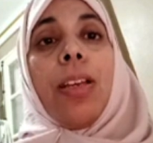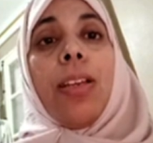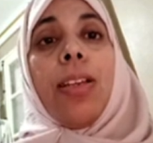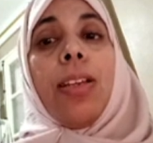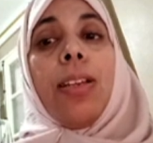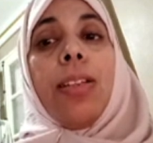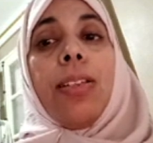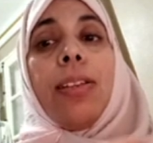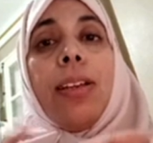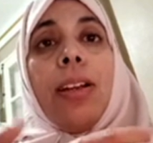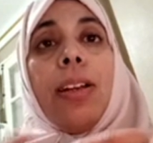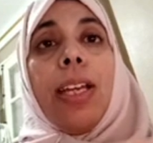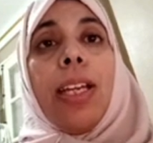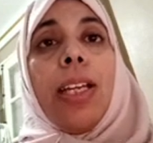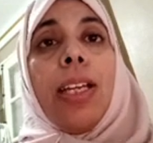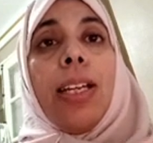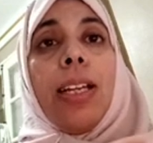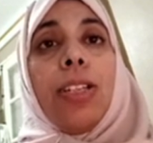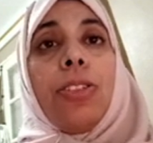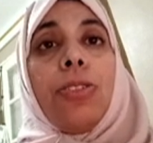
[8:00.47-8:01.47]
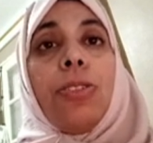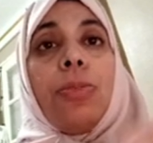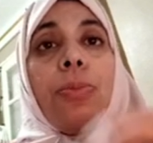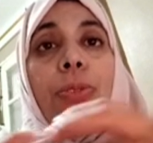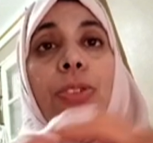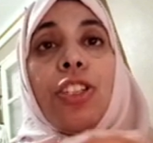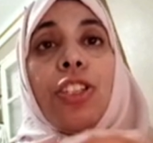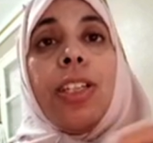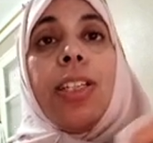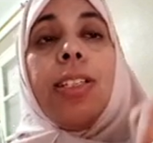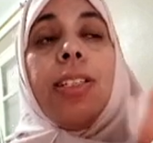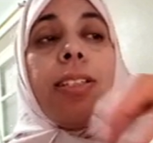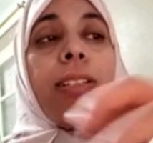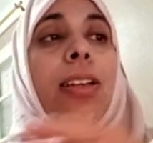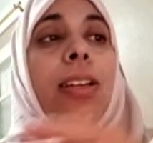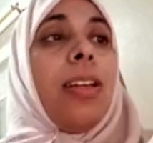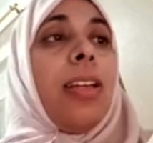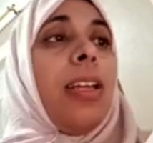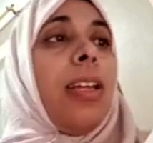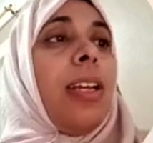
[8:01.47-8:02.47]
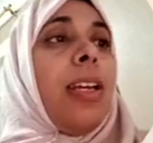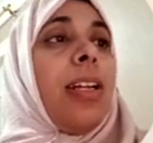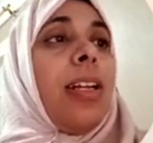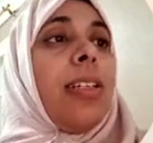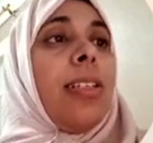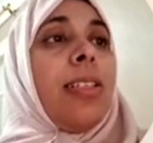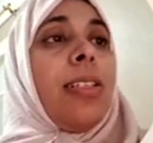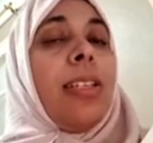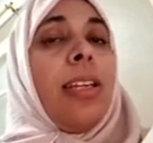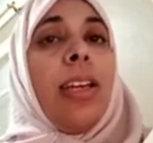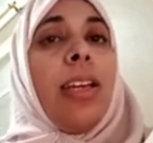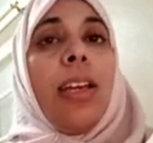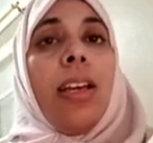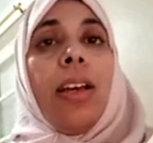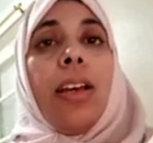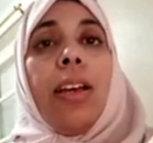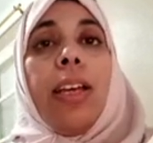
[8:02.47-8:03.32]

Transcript: is there any classroom which is, let's say,